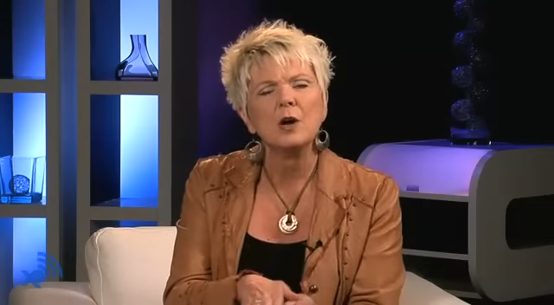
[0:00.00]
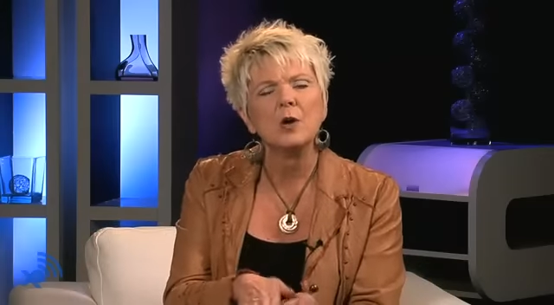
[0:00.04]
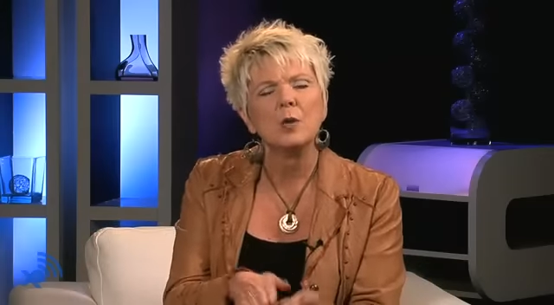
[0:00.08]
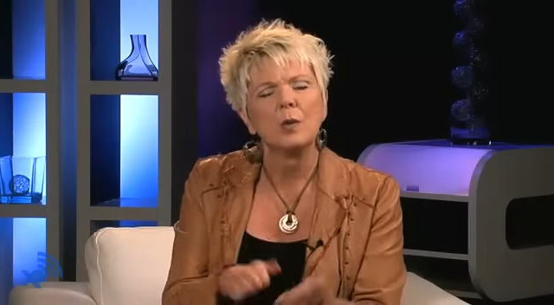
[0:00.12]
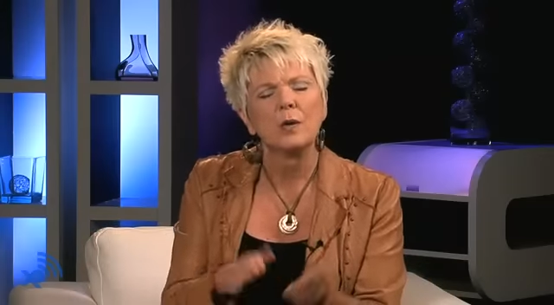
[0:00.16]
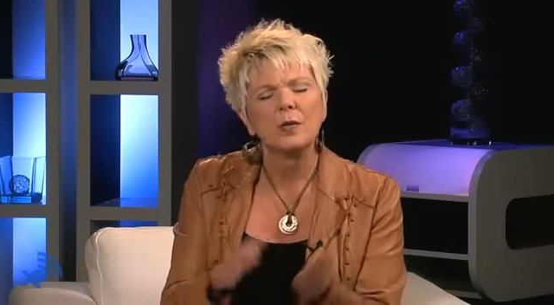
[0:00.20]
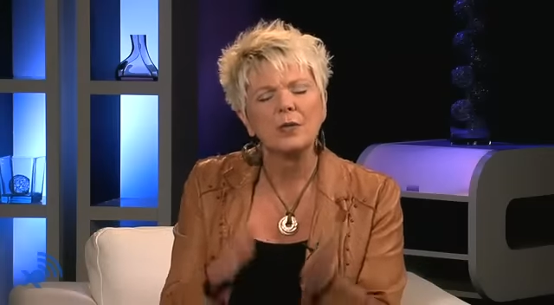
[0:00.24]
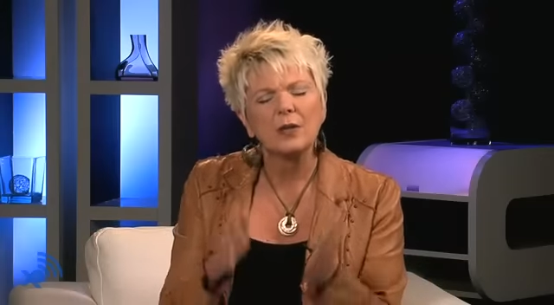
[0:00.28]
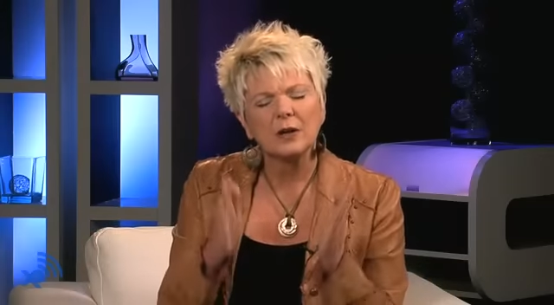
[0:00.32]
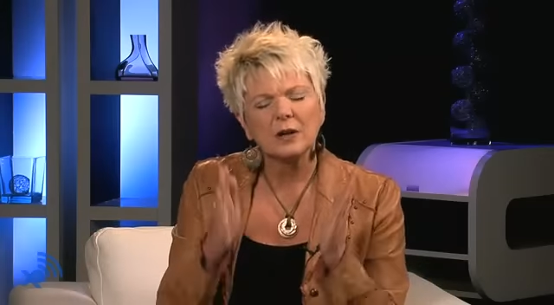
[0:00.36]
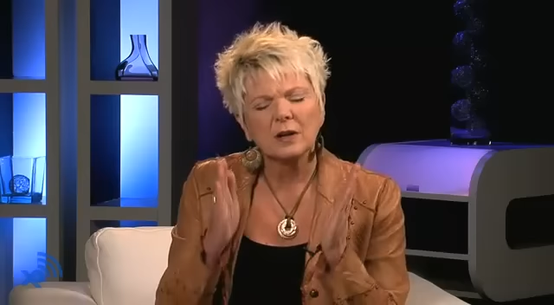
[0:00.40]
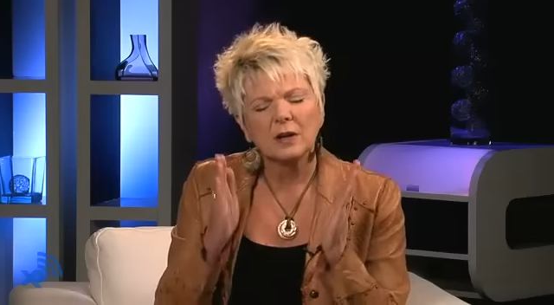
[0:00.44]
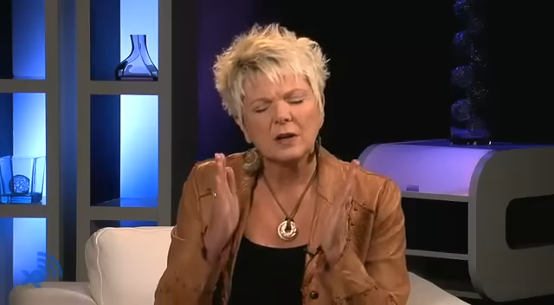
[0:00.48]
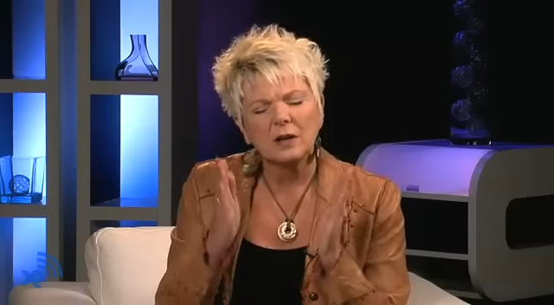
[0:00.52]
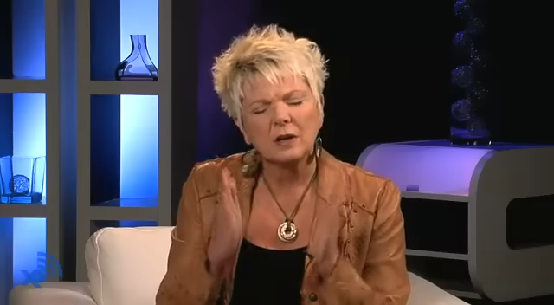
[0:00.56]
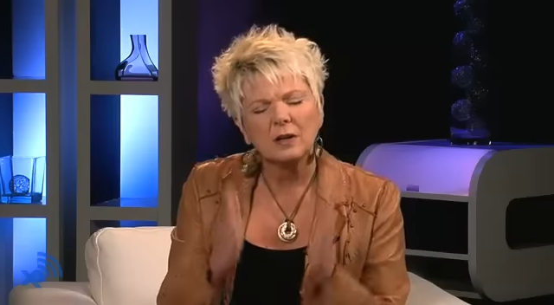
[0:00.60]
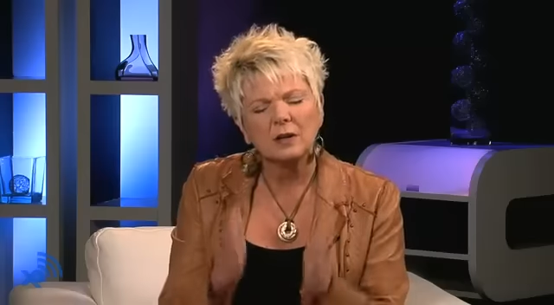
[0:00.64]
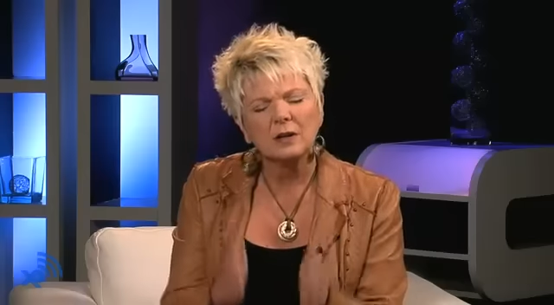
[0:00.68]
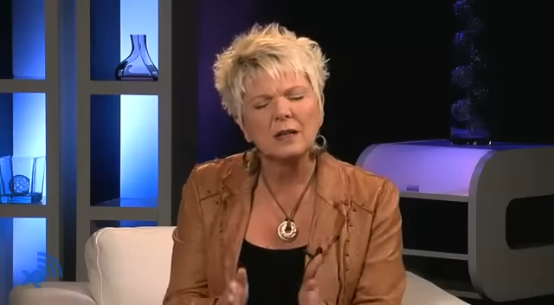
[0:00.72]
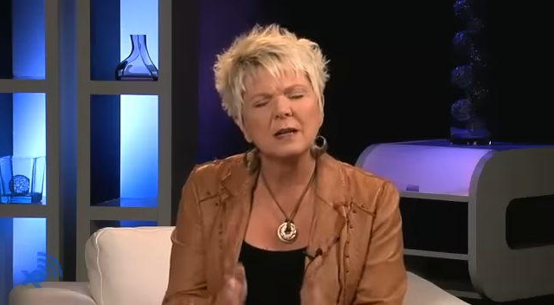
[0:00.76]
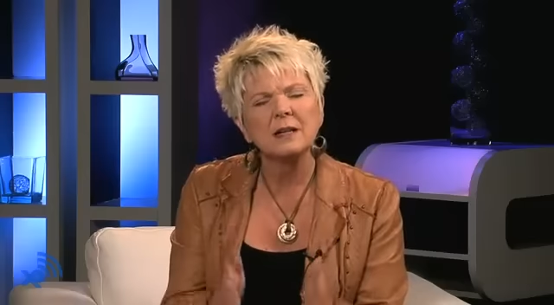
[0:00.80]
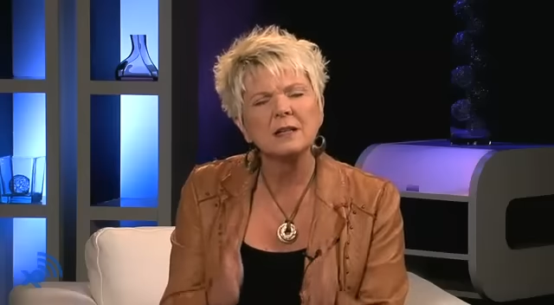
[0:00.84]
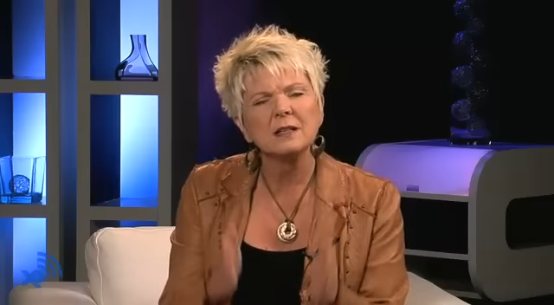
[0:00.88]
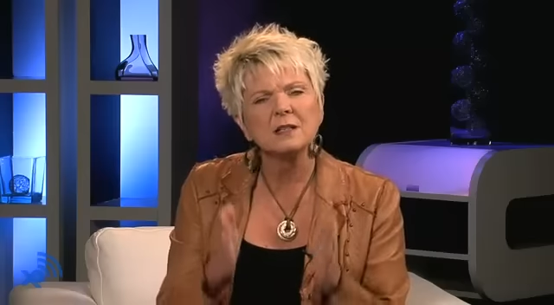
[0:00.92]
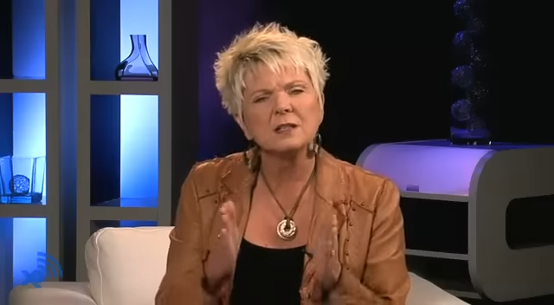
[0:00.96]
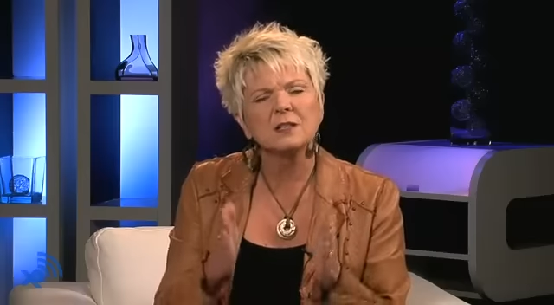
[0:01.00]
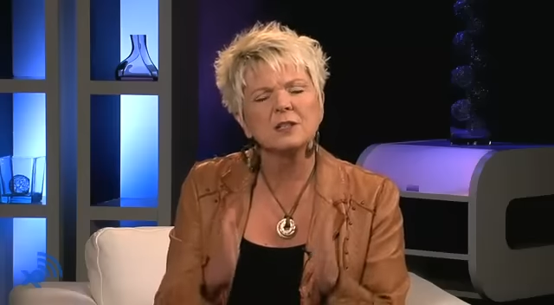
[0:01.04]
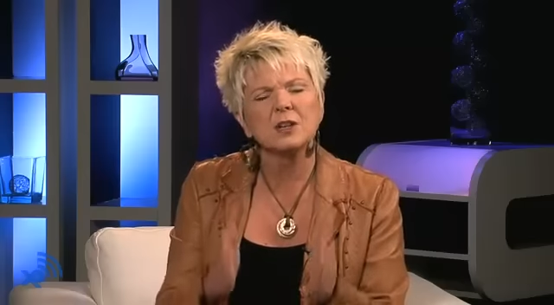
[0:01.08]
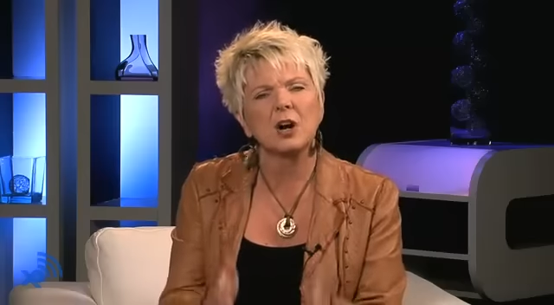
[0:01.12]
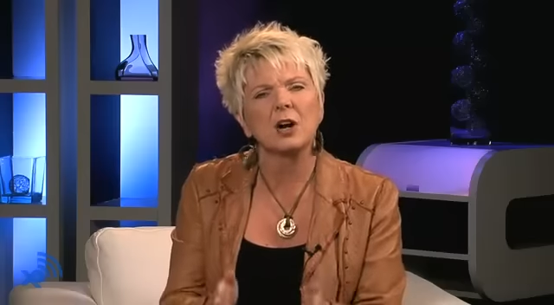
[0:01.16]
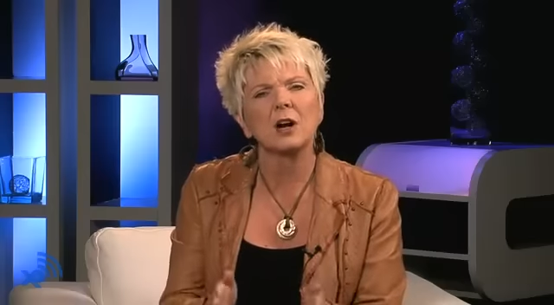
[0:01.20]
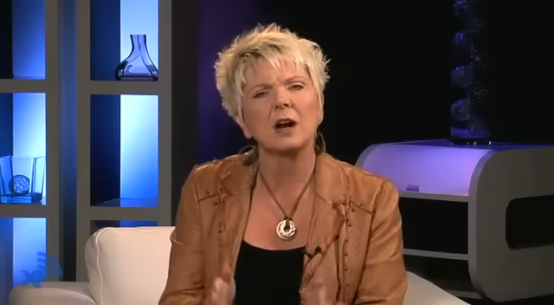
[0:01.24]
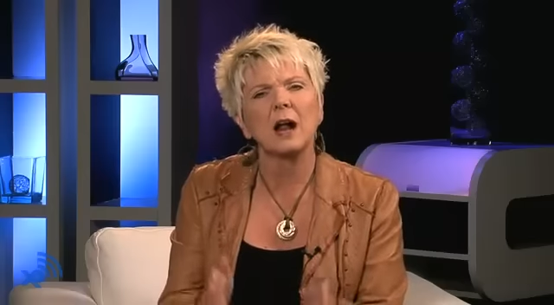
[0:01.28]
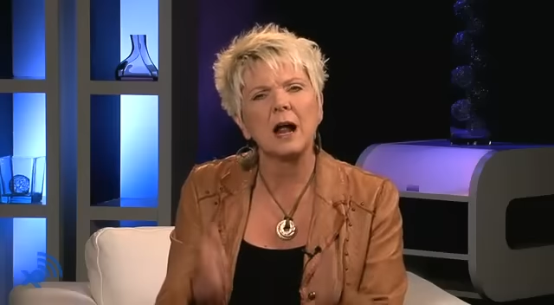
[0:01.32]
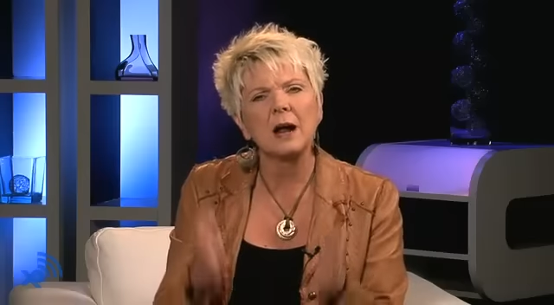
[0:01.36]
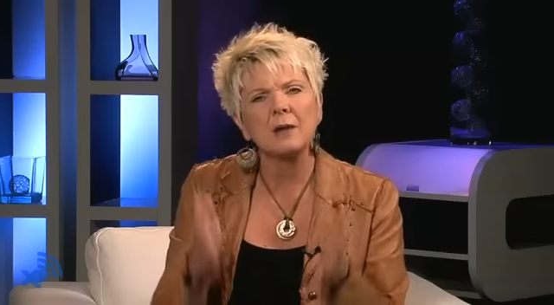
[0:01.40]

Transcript: with a clean start